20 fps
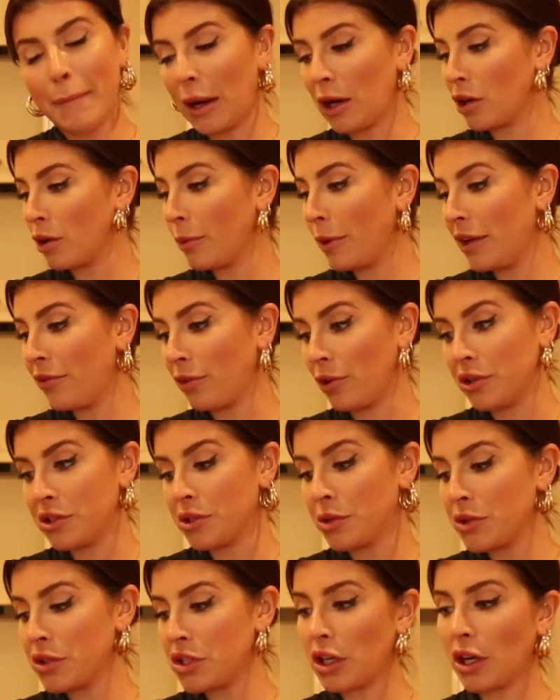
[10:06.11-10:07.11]
microwave or a
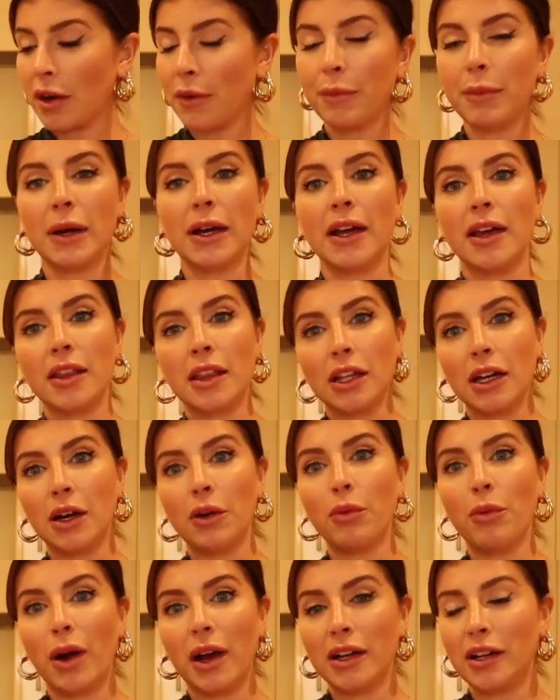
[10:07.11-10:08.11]
toaster, but I
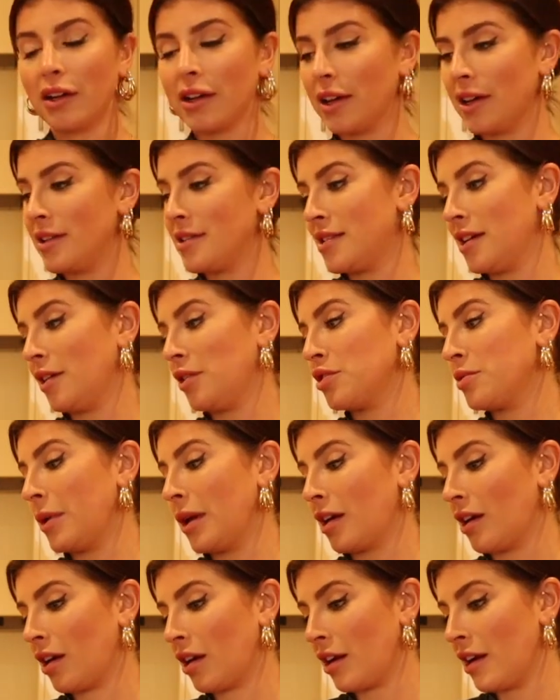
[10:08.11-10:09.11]
thought why not get a sandwich
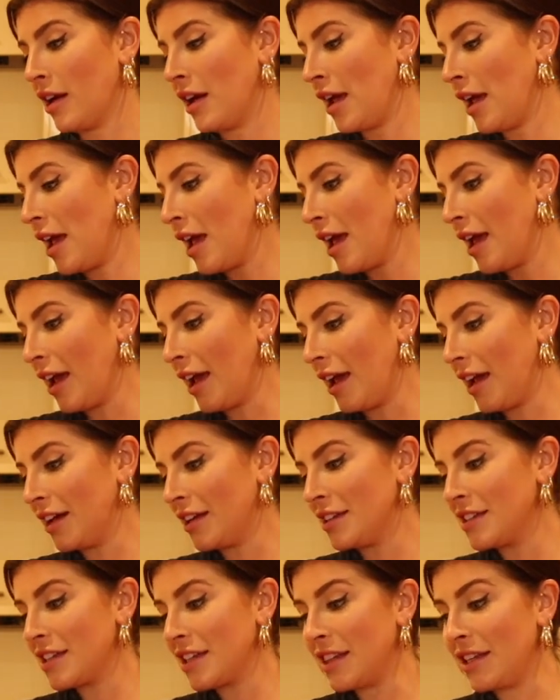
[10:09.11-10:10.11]
maker?
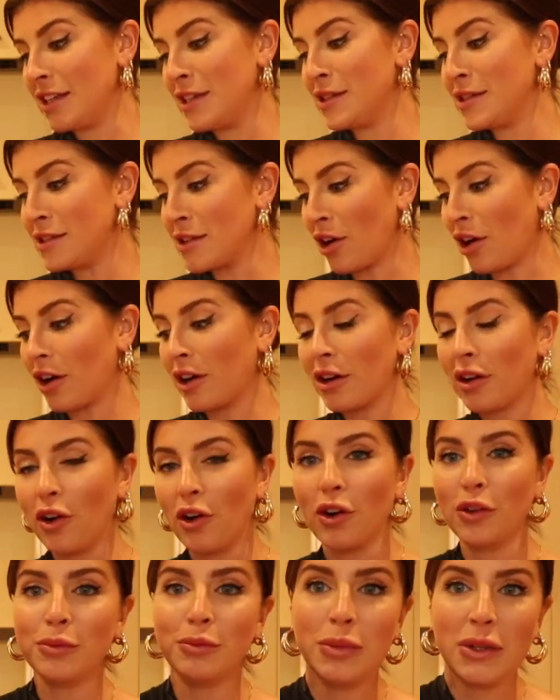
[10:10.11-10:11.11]
And these are
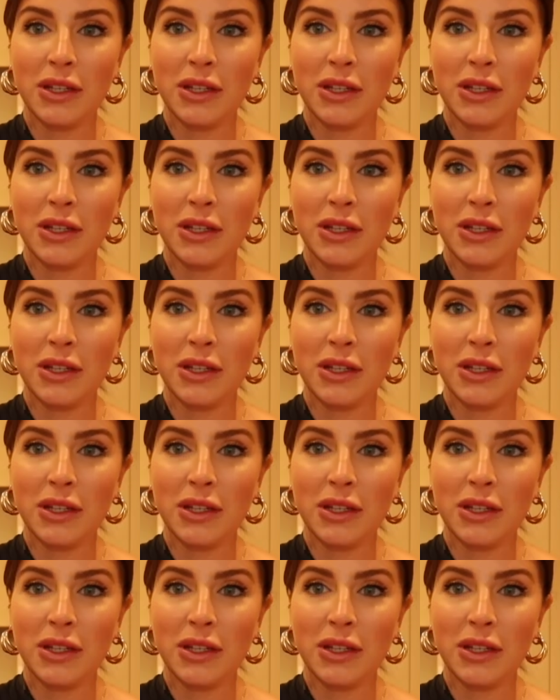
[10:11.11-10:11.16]
called